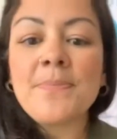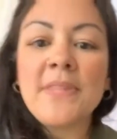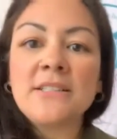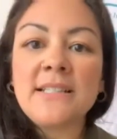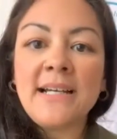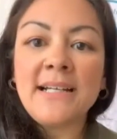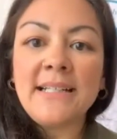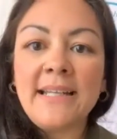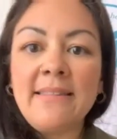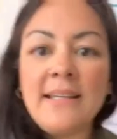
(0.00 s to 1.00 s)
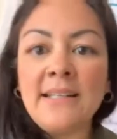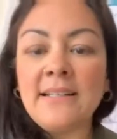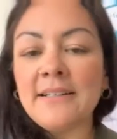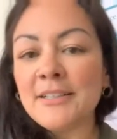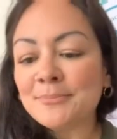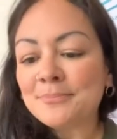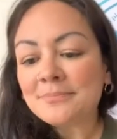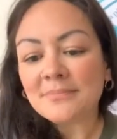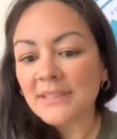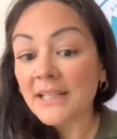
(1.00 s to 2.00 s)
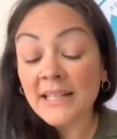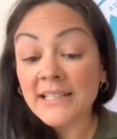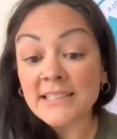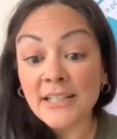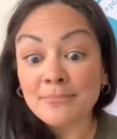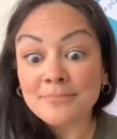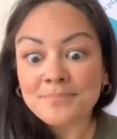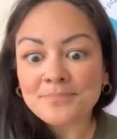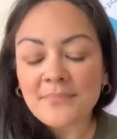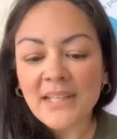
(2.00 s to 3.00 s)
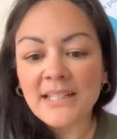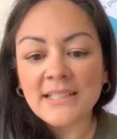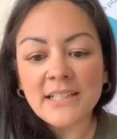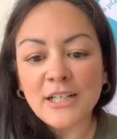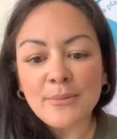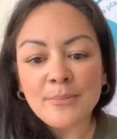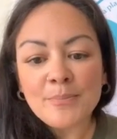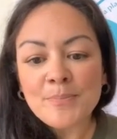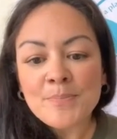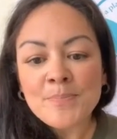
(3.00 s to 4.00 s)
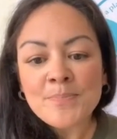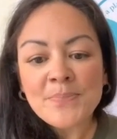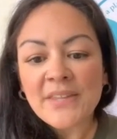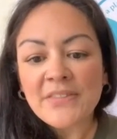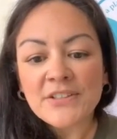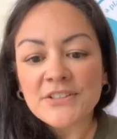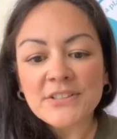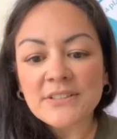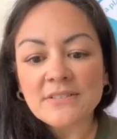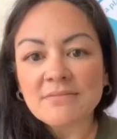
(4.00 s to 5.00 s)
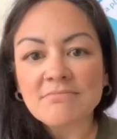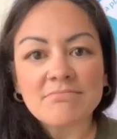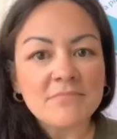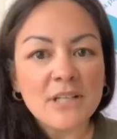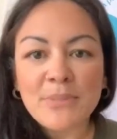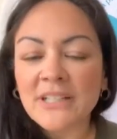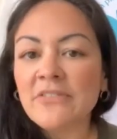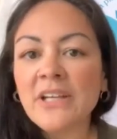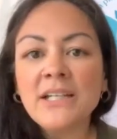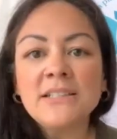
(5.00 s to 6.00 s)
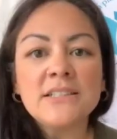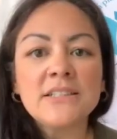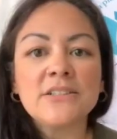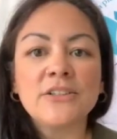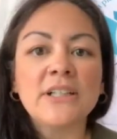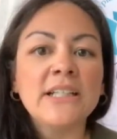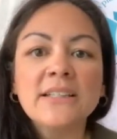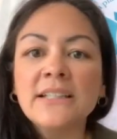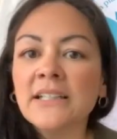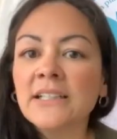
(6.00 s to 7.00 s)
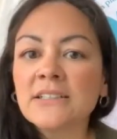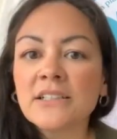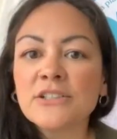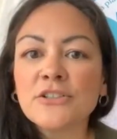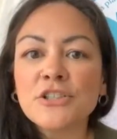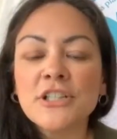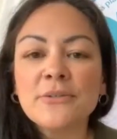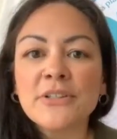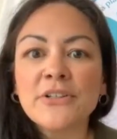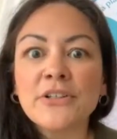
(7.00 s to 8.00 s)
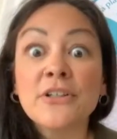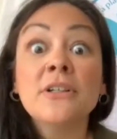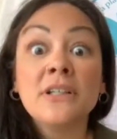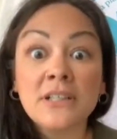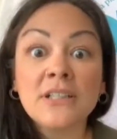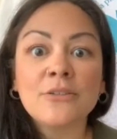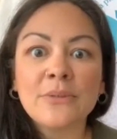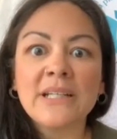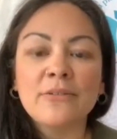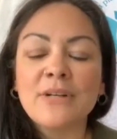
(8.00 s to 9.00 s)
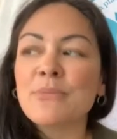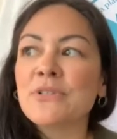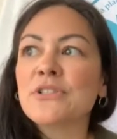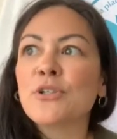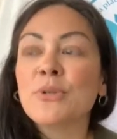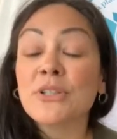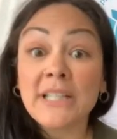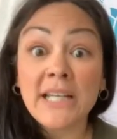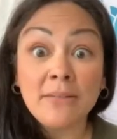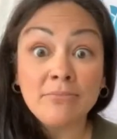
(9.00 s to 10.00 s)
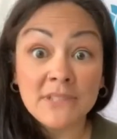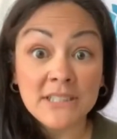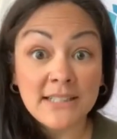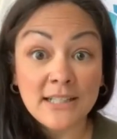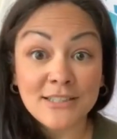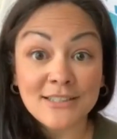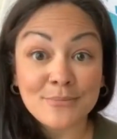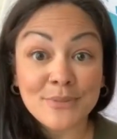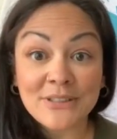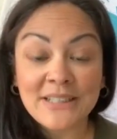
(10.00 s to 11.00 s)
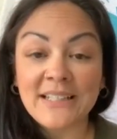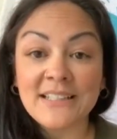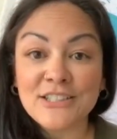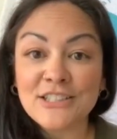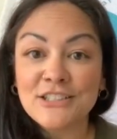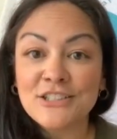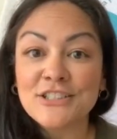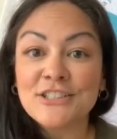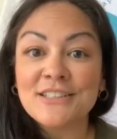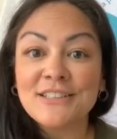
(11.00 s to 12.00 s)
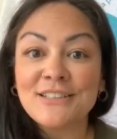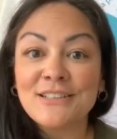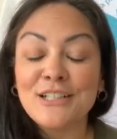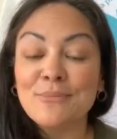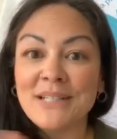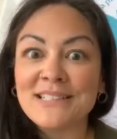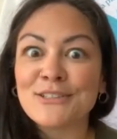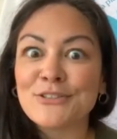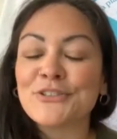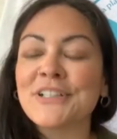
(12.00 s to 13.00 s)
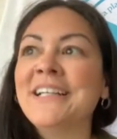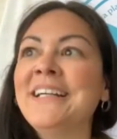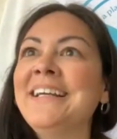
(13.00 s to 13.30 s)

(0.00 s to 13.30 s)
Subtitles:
that. And then anytime that there's a big event or anything associated with her, we get rainbows. Her birthday, this last birthday, this is just an amazing story.